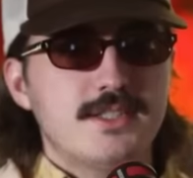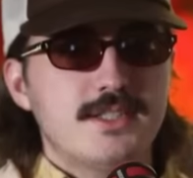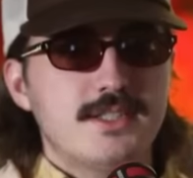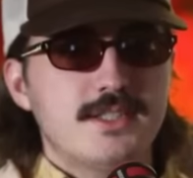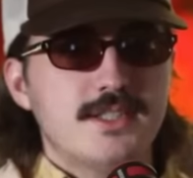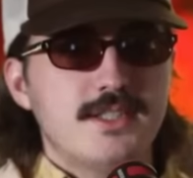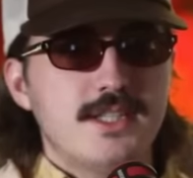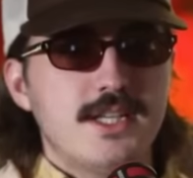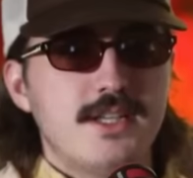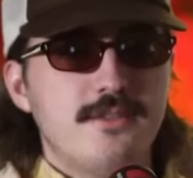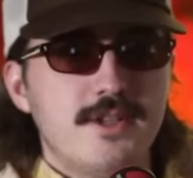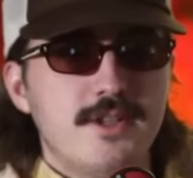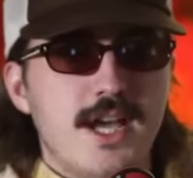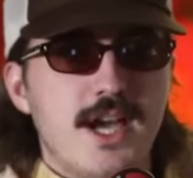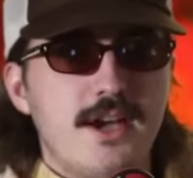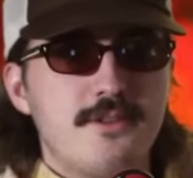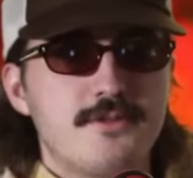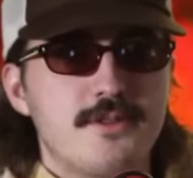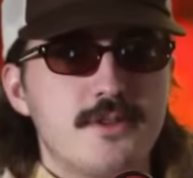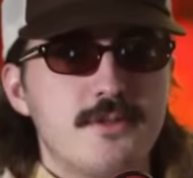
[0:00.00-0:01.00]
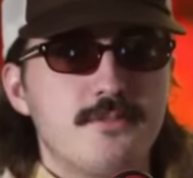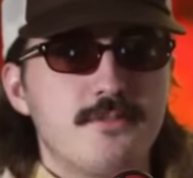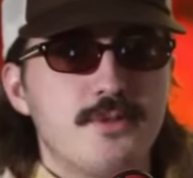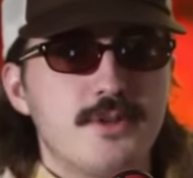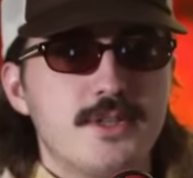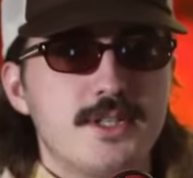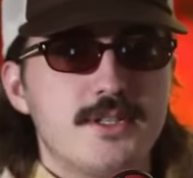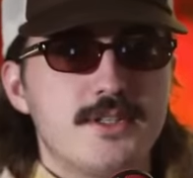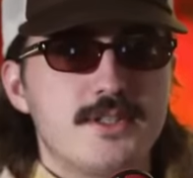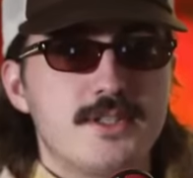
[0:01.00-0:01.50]
even after
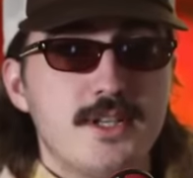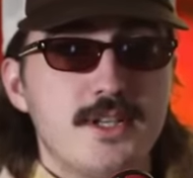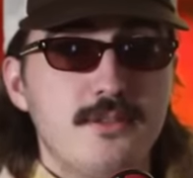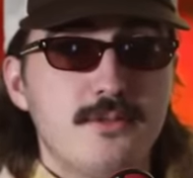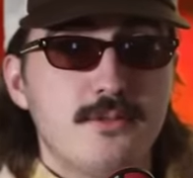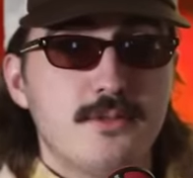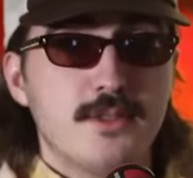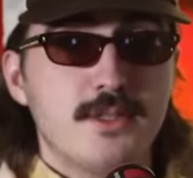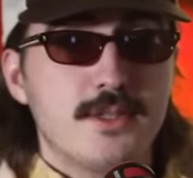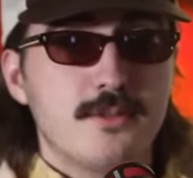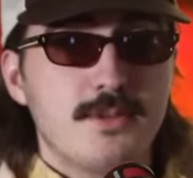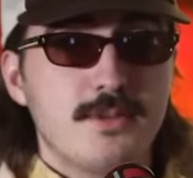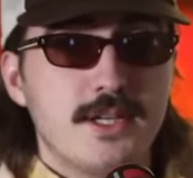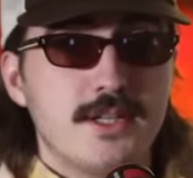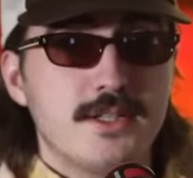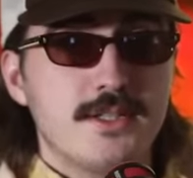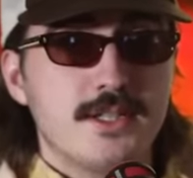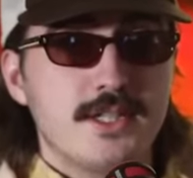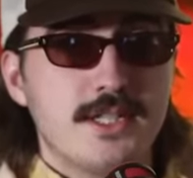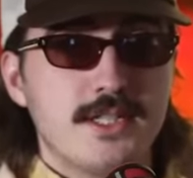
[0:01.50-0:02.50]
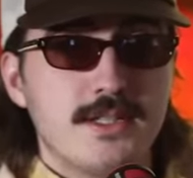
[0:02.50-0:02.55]
employing a safe word, apparently.